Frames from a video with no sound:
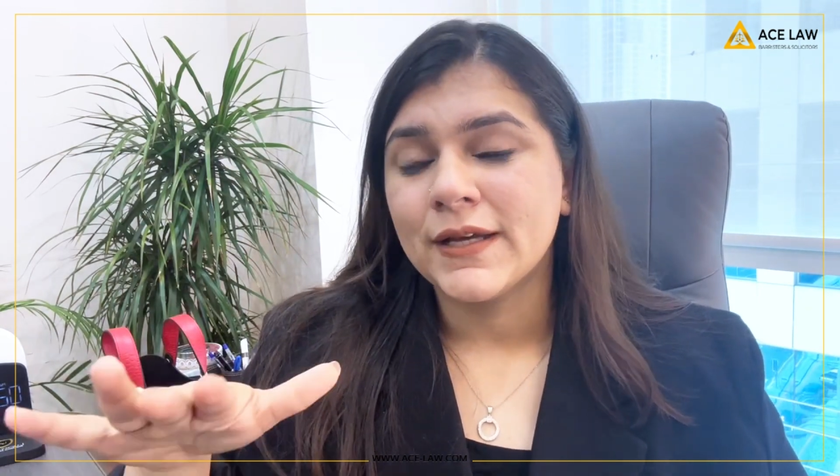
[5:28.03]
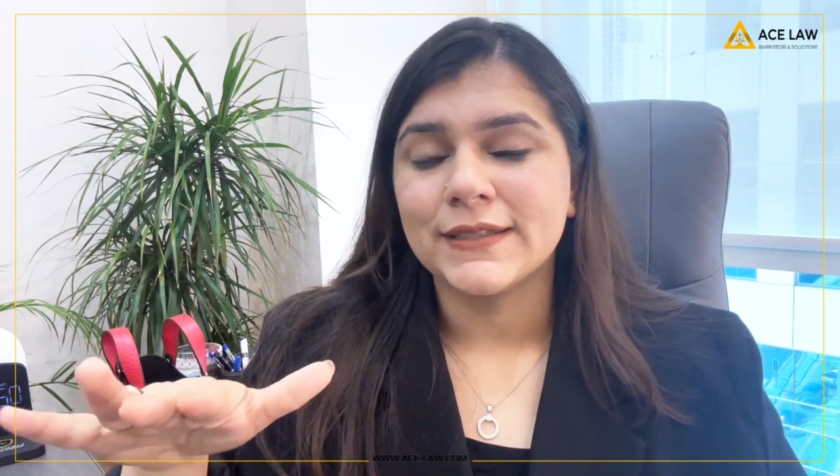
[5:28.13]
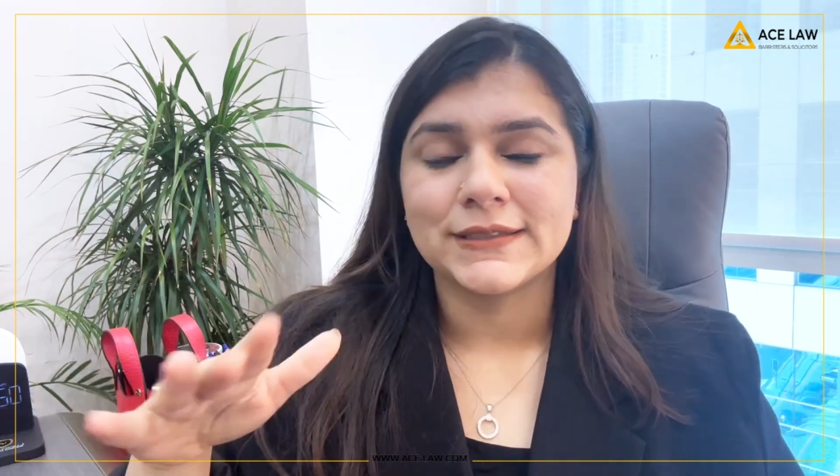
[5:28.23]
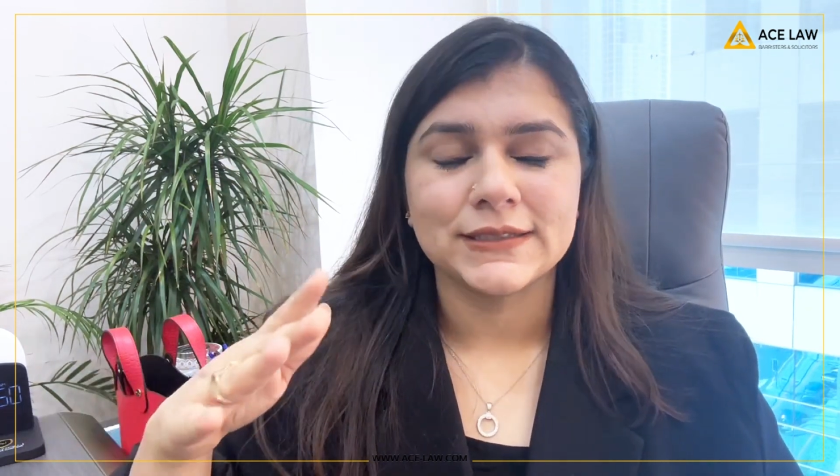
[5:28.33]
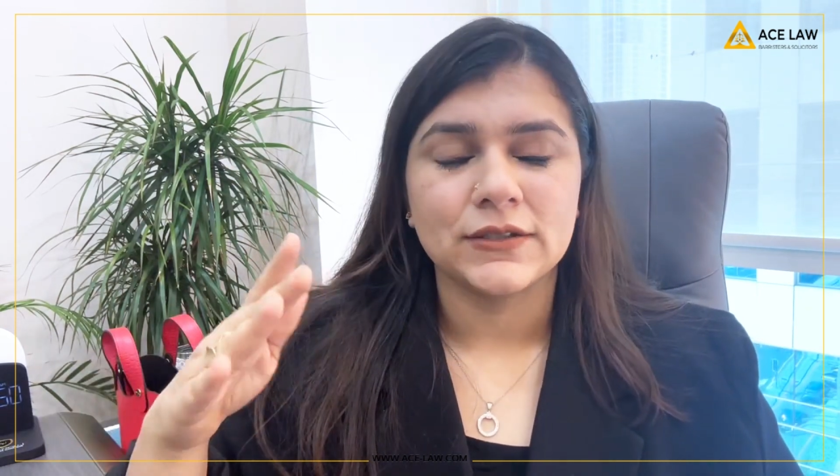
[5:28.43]

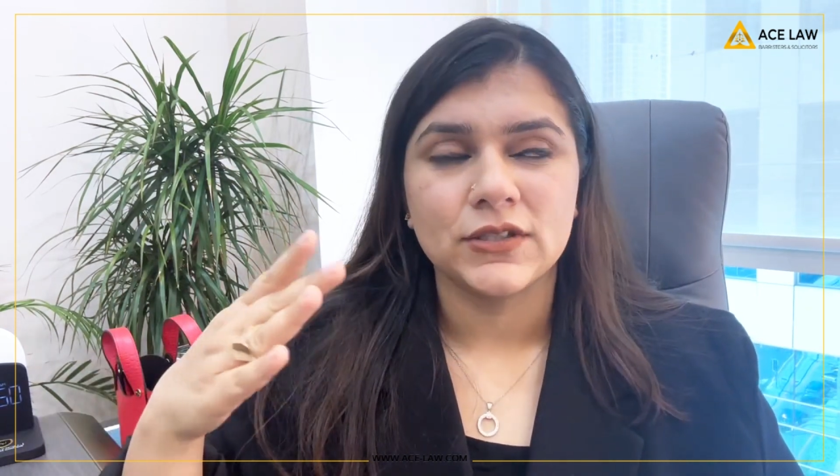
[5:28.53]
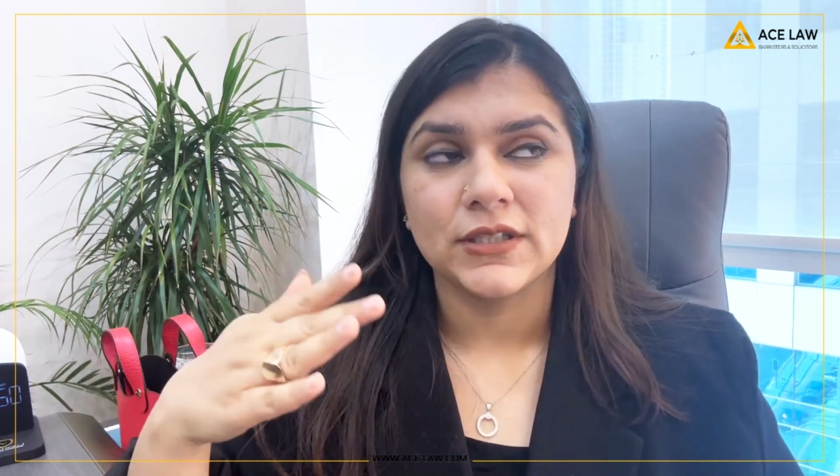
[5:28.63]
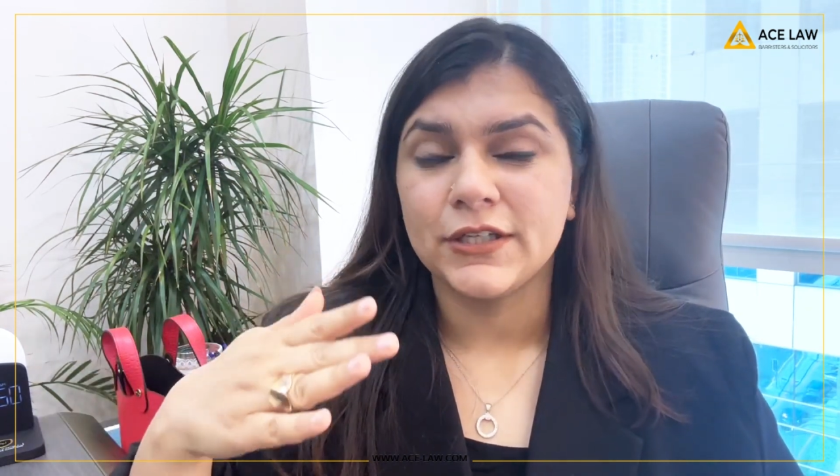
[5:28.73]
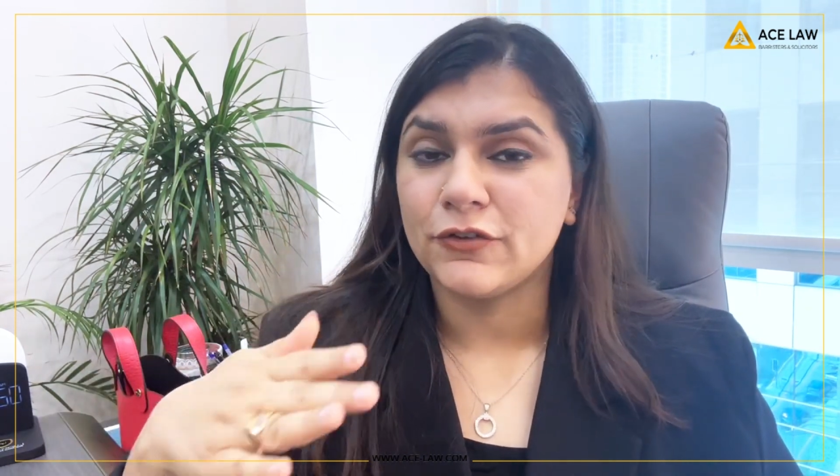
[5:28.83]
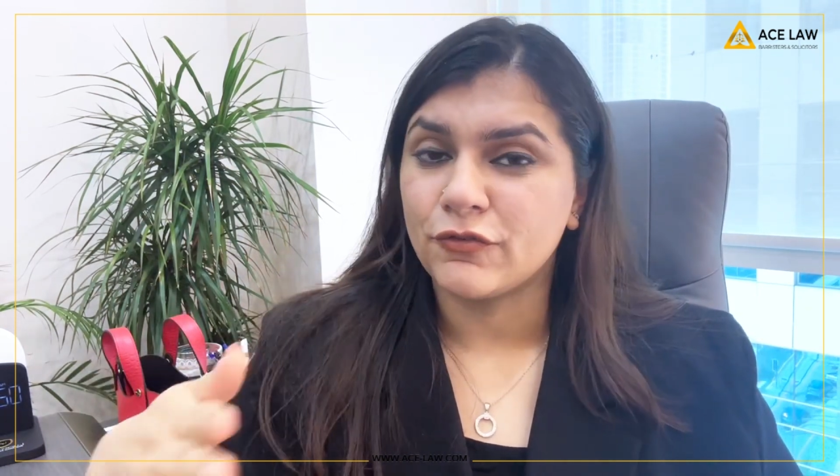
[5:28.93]
It's
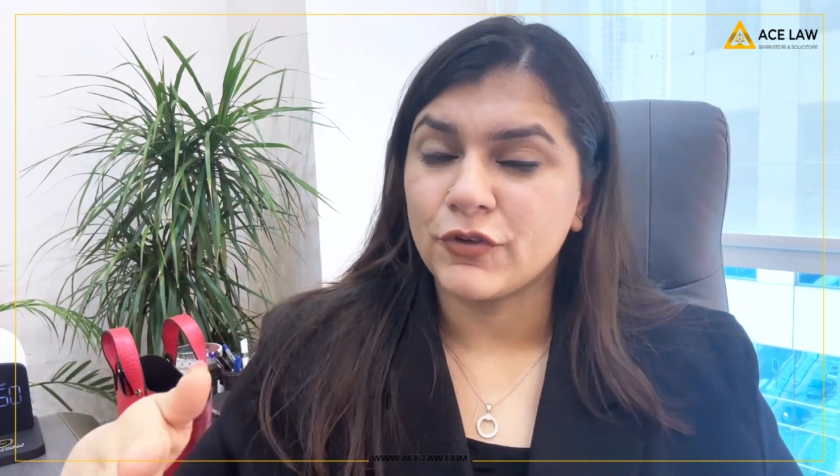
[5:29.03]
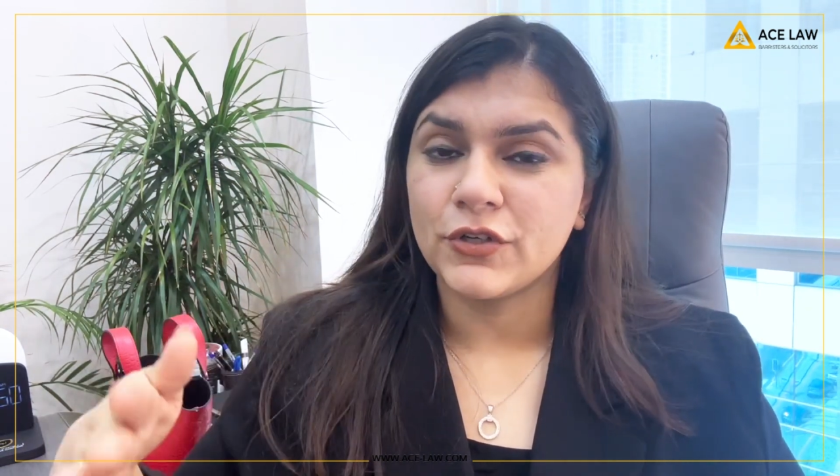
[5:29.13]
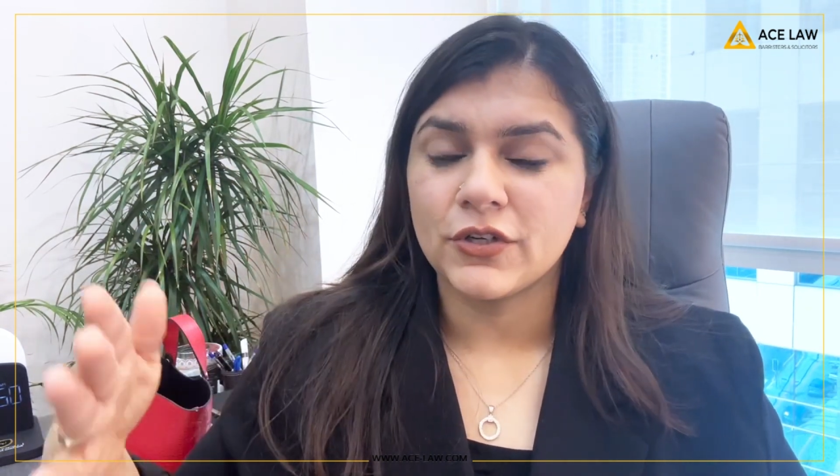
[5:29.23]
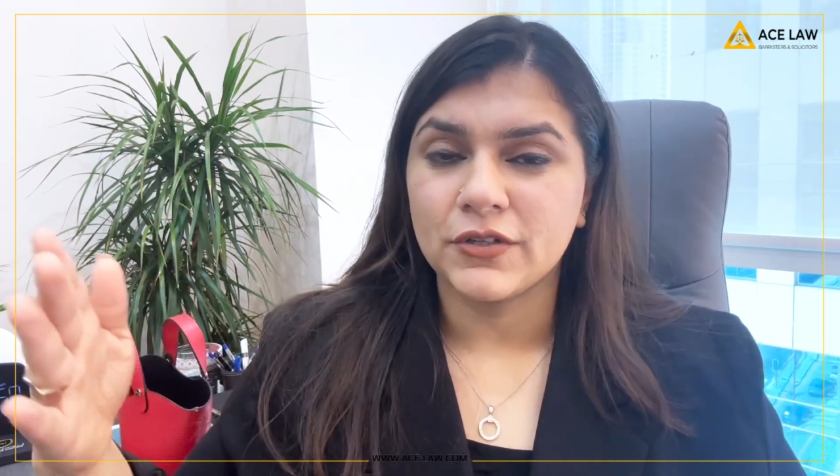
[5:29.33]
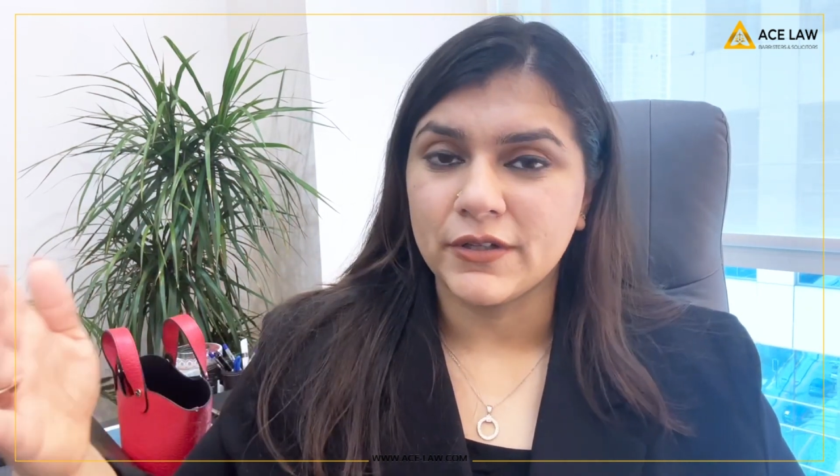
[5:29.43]
in
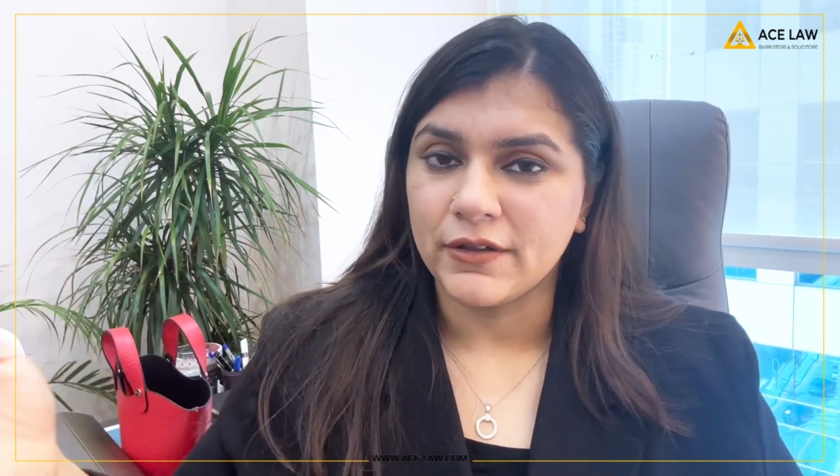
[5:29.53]
different